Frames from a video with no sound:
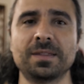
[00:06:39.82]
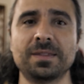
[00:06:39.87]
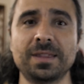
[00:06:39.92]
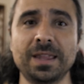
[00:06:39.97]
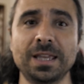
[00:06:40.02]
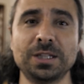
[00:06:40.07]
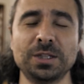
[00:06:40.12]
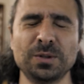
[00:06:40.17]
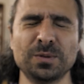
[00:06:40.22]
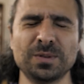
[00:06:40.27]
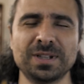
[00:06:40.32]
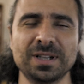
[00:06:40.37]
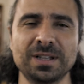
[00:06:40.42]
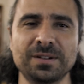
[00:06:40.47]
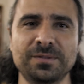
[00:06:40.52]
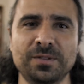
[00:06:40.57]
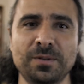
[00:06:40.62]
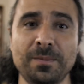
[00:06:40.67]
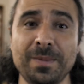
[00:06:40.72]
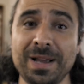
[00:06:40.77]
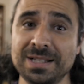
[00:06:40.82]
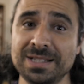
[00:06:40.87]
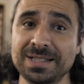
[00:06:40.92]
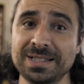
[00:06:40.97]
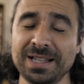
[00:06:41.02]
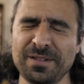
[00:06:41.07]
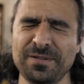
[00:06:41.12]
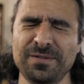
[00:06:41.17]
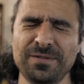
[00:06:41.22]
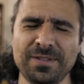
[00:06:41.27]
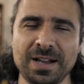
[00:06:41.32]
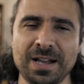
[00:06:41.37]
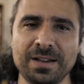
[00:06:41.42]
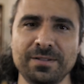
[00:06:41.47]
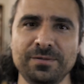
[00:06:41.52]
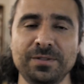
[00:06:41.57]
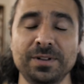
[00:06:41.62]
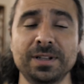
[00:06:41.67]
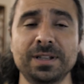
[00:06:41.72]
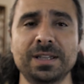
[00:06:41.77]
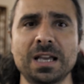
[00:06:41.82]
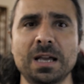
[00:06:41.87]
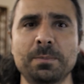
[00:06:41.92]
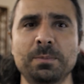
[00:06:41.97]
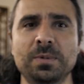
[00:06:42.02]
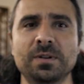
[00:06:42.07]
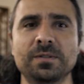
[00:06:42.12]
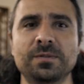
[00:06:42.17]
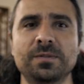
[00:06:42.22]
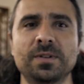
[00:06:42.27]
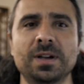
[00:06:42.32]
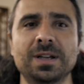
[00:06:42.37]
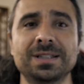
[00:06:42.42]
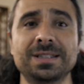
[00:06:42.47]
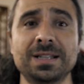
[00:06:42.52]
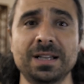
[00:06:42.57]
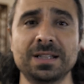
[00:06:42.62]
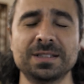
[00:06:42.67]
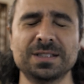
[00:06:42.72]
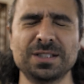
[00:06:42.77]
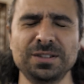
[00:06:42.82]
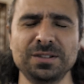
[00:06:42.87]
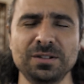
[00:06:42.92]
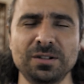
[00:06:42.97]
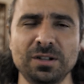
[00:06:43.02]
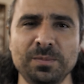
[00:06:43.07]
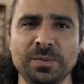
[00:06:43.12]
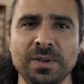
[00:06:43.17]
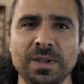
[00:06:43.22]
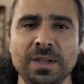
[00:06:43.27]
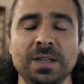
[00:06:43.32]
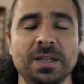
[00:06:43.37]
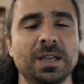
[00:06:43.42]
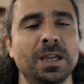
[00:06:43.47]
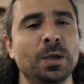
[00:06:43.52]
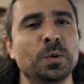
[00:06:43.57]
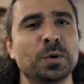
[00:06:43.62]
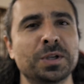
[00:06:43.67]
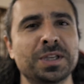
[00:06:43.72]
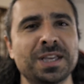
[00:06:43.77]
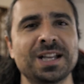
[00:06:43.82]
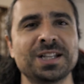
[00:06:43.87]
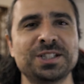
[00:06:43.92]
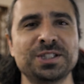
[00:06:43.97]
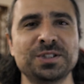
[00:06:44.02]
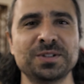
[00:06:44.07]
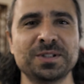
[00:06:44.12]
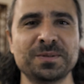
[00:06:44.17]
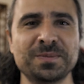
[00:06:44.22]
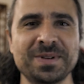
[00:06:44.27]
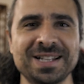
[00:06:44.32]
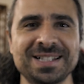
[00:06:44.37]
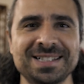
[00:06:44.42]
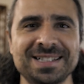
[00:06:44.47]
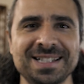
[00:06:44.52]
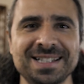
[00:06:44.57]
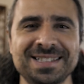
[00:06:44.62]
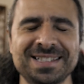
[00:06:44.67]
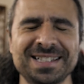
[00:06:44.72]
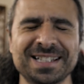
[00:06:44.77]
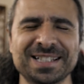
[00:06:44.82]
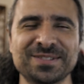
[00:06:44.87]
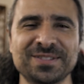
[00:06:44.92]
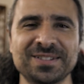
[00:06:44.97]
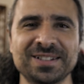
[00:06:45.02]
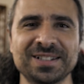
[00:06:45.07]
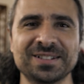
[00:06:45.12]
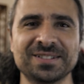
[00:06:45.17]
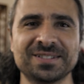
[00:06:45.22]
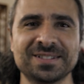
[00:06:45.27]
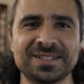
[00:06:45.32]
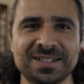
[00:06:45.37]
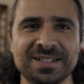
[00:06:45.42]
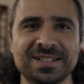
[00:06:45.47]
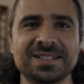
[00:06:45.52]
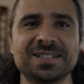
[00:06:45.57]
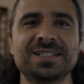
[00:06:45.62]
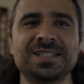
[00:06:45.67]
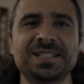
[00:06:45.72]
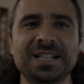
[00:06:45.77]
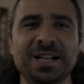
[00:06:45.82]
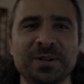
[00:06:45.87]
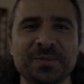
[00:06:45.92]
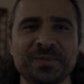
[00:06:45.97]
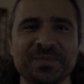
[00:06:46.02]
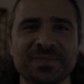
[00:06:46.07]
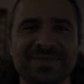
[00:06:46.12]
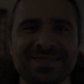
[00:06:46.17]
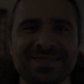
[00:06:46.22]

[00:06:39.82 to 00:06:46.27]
thank you again for Matchday 5 recap of Italians in Europe. We'll catch you in Matchday 6 video. Ciao. 1,